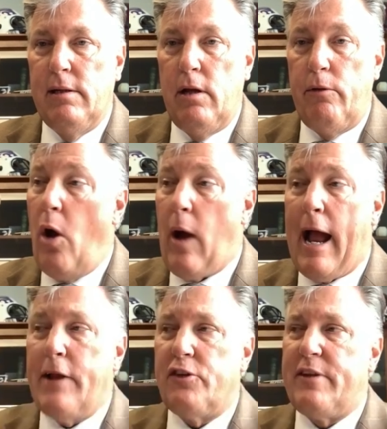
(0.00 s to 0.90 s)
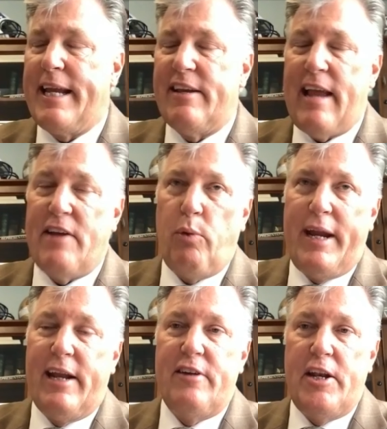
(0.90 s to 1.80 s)
No, I just think as we
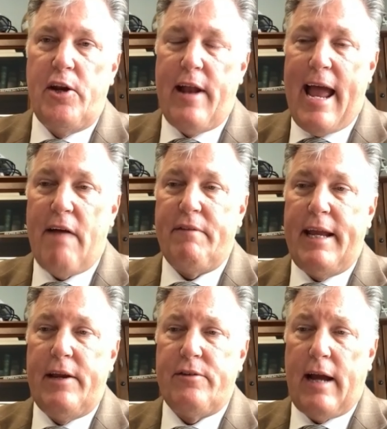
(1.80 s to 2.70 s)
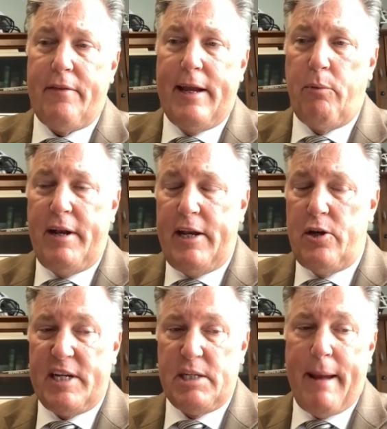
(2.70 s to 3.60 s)
continue to have these, I think we need
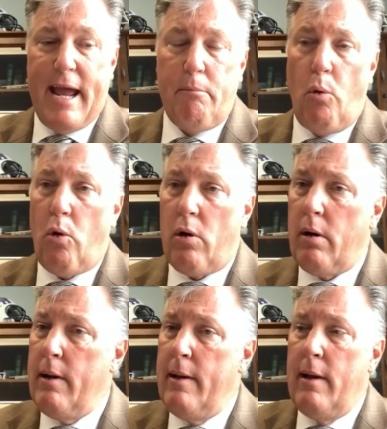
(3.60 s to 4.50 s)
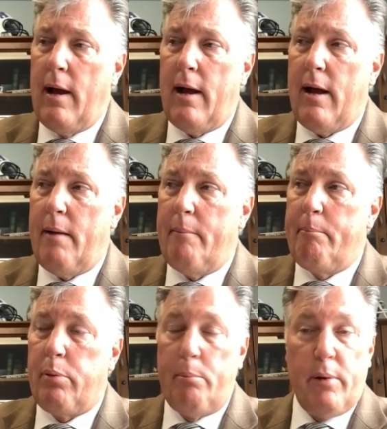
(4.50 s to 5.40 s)
to expand more,
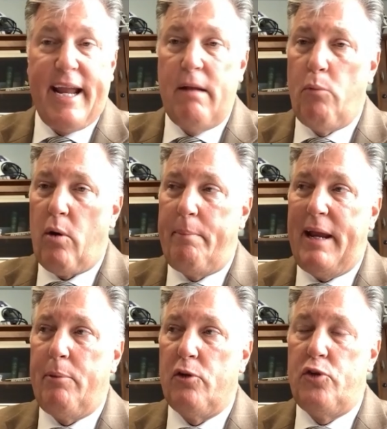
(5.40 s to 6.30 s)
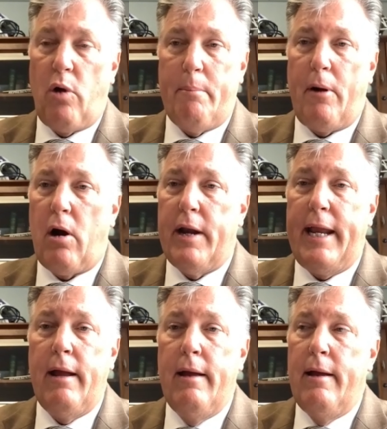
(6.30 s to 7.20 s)
bring in more people to our
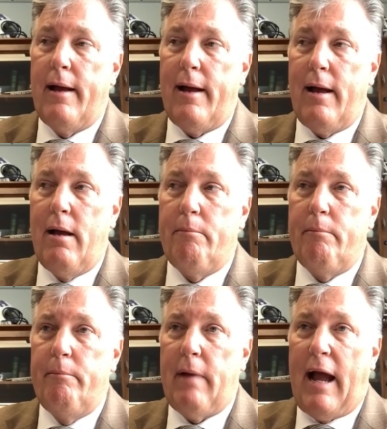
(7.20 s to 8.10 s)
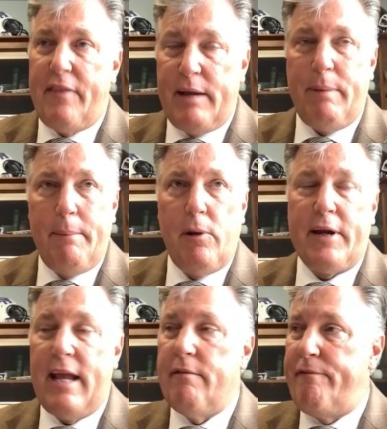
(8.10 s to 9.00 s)
party. I think people are
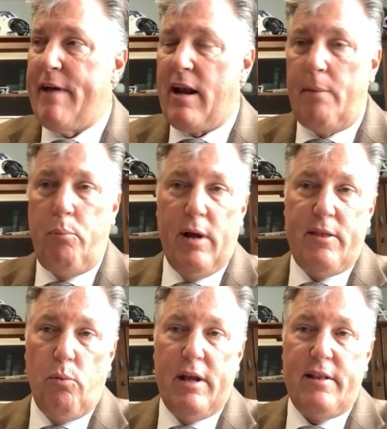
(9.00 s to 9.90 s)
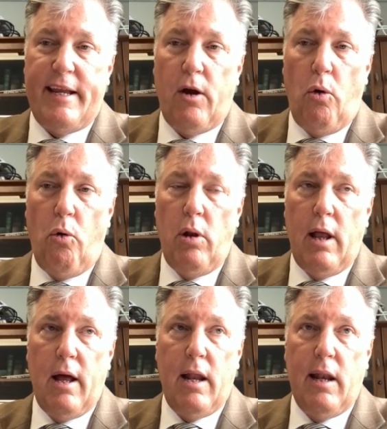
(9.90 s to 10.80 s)
getting fed up with the
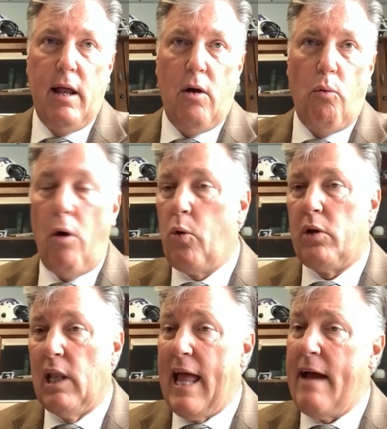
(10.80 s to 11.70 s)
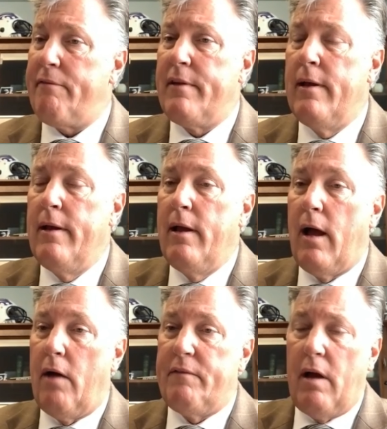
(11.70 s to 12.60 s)
whole woke left
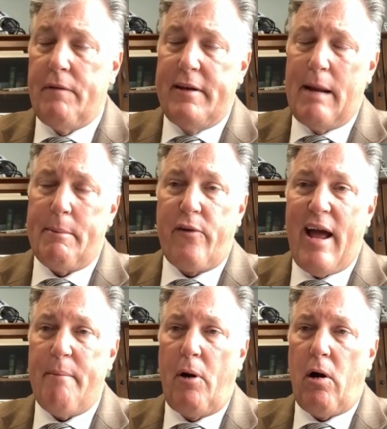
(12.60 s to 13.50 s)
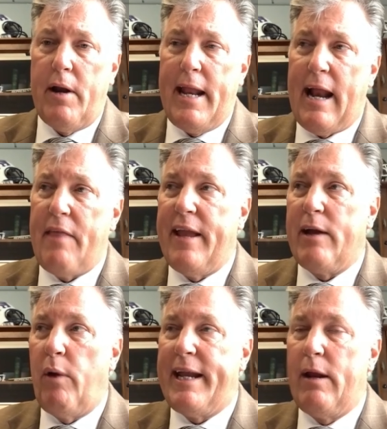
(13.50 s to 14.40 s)
of the Democrat Party, and I think
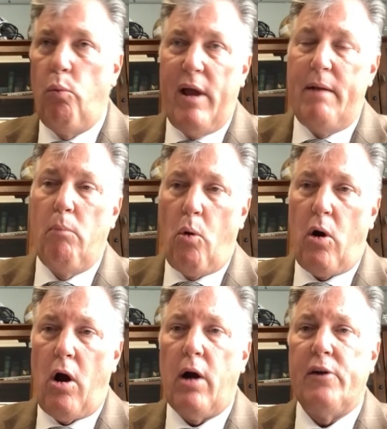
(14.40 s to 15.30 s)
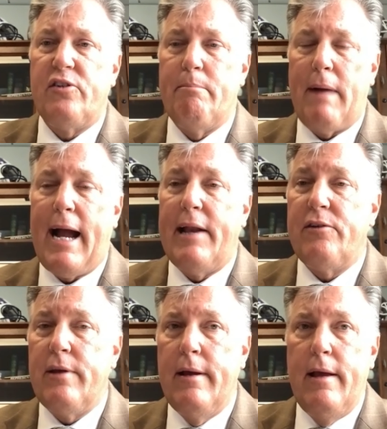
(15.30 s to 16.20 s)
we can win more hearts and
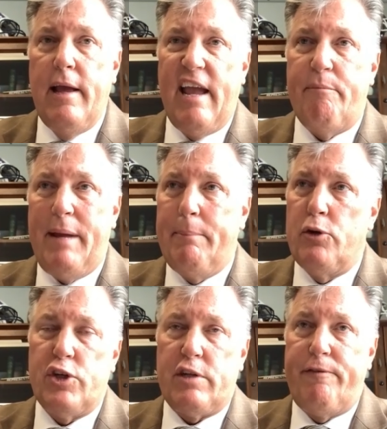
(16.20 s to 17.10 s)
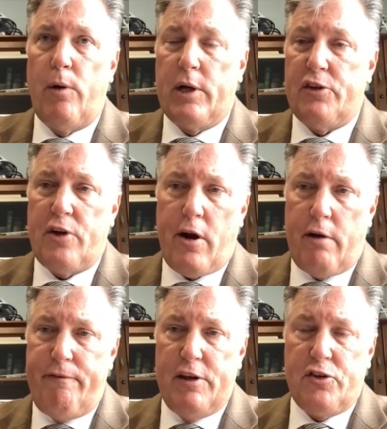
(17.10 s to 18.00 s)
minds if people just focus on our
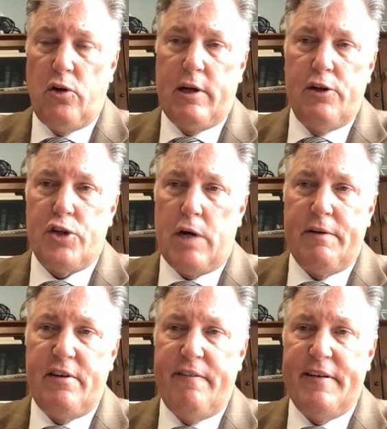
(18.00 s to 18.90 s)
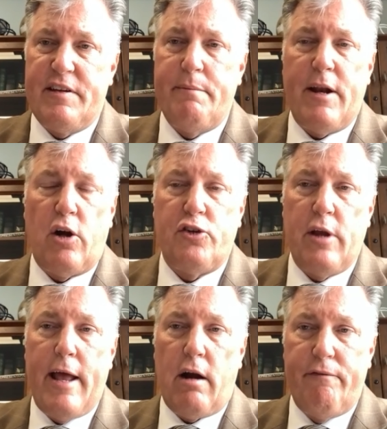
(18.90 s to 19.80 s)
fiscal conservatism and
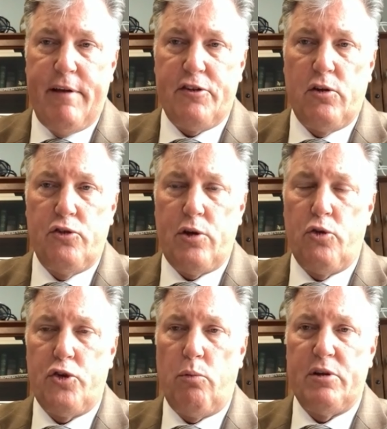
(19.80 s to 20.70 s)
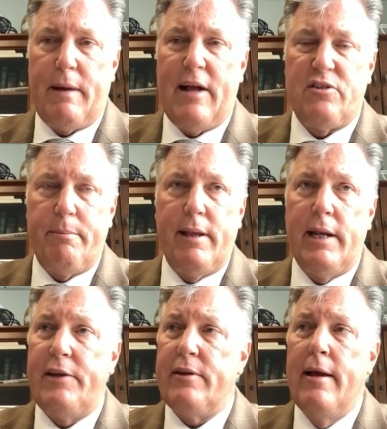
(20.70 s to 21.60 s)
our fiscal social
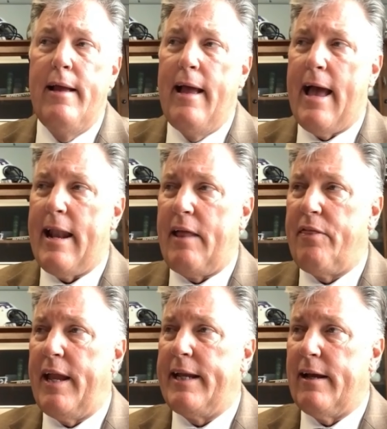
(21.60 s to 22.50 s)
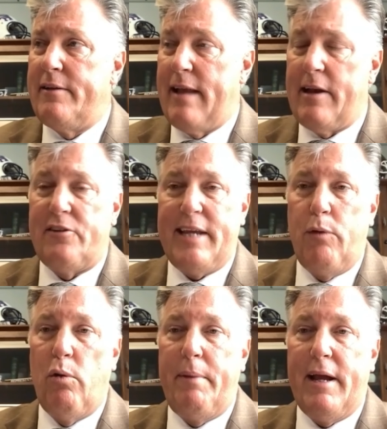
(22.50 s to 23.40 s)
responsibilities. And I think Tennessee
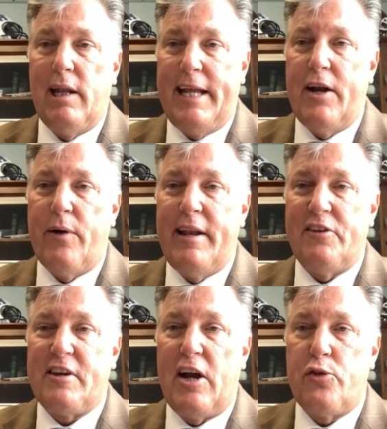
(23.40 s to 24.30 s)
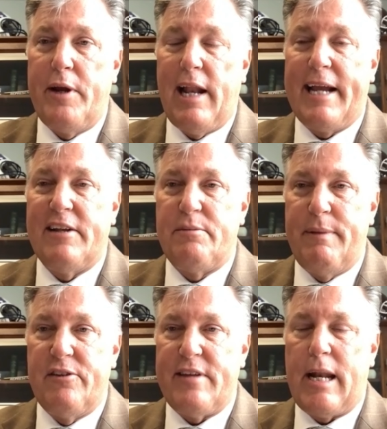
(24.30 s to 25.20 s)
will be a leader in this country like it's
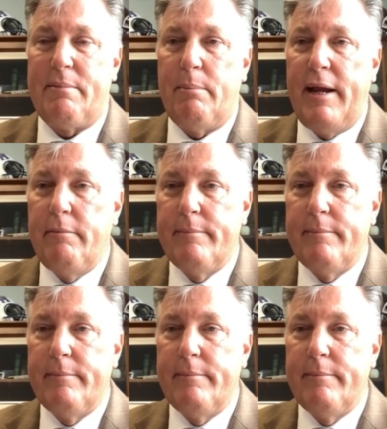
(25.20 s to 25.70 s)
been set up to be.